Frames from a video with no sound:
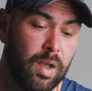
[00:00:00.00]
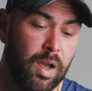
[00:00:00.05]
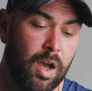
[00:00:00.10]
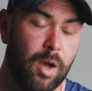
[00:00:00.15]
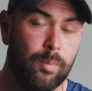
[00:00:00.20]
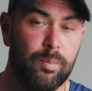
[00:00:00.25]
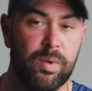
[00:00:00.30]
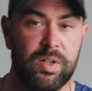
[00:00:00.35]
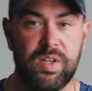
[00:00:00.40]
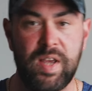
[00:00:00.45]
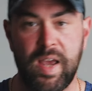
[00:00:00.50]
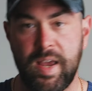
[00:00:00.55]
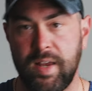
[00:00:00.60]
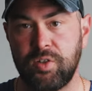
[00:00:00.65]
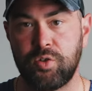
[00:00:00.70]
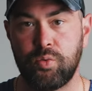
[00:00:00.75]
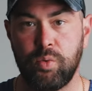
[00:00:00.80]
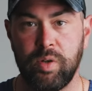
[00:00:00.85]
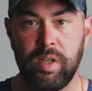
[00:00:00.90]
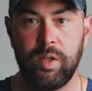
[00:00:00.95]
but
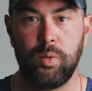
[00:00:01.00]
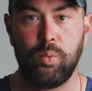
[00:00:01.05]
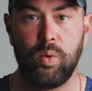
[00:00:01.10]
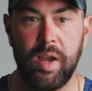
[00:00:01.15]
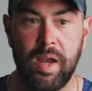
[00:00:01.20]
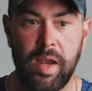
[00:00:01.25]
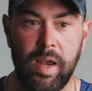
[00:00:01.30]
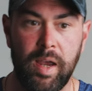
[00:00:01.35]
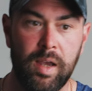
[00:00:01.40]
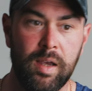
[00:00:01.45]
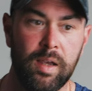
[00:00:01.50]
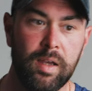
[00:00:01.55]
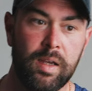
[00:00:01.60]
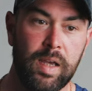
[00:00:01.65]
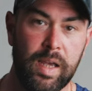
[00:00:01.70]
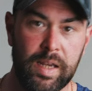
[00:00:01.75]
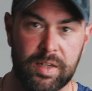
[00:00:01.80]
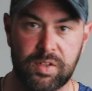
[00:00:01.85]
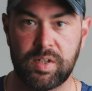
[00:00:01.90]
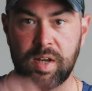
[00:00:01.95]
10's really where
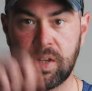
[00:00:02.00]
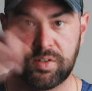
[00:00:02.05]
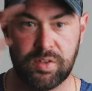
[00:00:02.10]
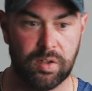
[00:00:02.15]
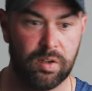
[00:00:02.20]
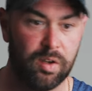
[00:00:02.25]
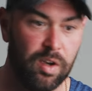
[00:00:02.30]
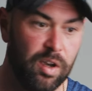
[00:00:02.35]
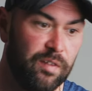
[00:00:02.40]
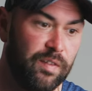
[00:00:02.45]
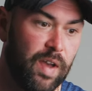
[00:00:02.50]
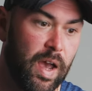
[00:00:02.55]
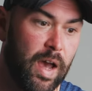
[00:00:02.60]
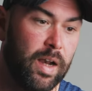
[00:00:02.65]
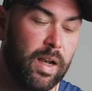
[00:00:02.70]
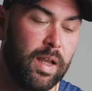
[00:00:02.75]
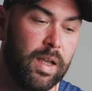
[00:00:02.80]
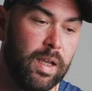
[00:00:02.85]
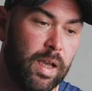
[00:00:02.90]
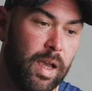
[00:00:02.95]
it starts to curve
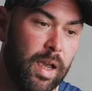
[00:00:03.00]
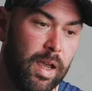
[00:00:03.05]
out.